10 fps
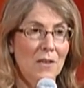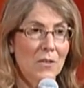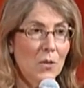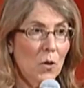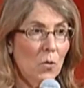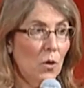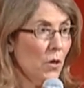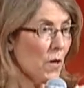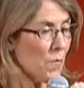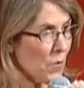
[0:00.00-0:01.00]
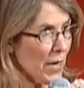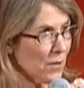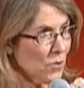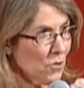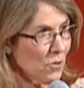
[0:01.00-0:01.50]
So looking for
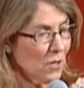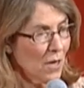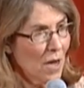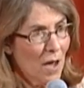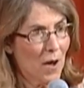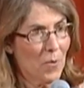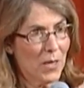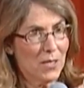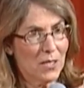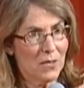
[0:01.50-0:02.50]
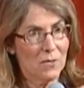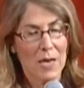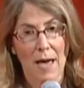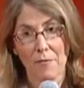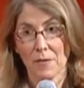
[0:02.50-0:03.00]
answers, I went to
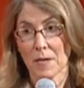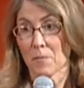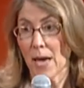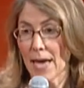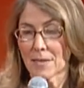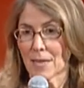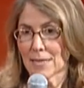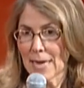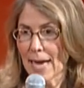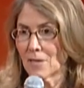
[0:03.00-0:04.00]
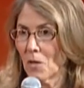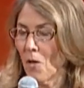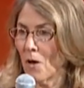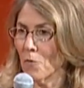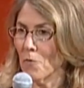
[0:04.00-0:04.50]
Catholic Mass. I tagged
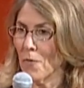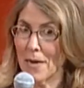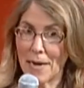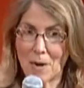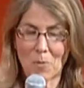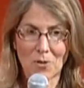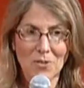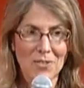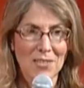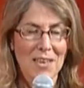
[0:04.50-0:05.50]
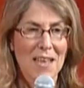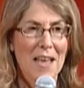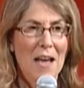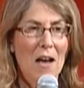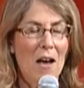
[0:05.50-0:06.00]
along with my neighbors.
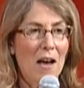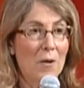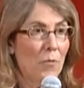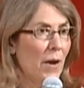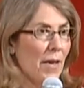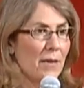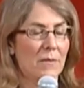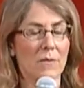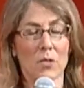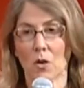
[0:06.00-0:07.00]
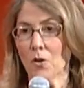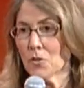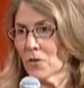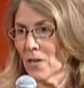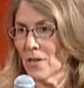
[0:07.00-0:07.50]
I read
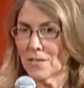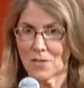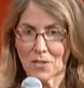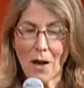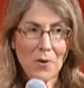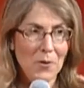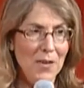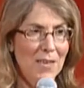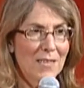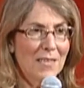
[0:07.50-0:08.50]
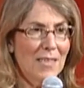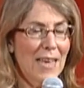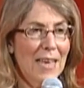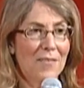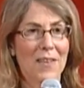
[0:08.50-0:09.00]
Sartre and
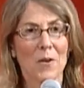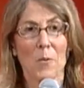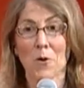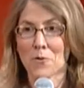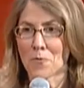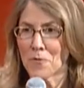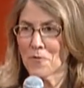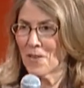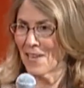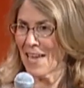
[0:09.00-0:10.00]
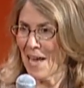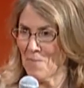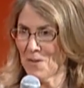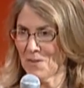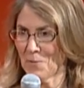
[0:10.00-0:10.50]
Socrates, and then a wonderful thing
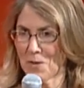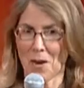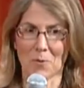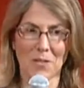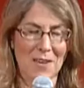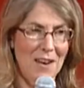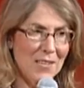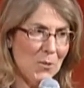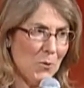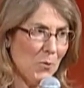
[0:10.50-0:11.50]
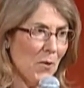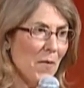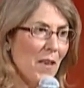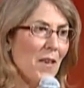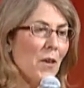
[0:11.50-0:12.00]
happened when I was in high school.